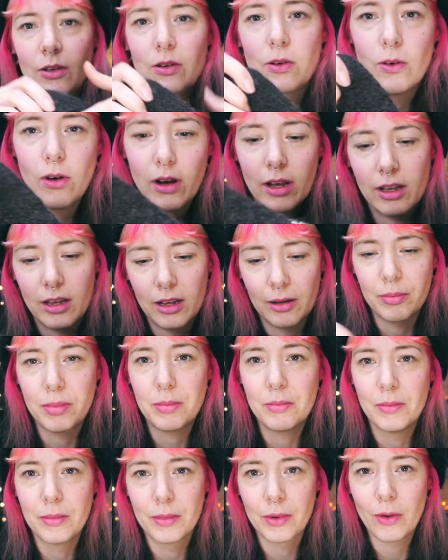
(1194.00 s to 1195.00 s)
quite
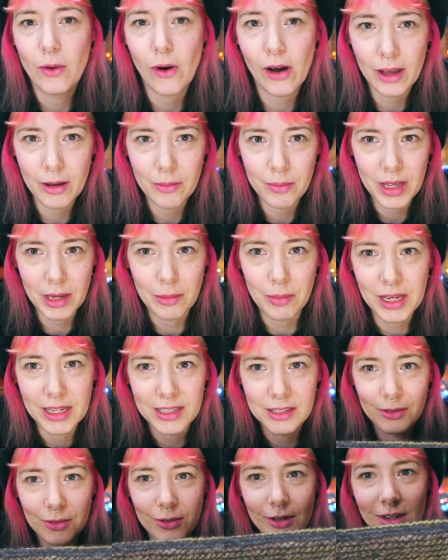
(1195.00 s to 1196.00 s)
a big piece of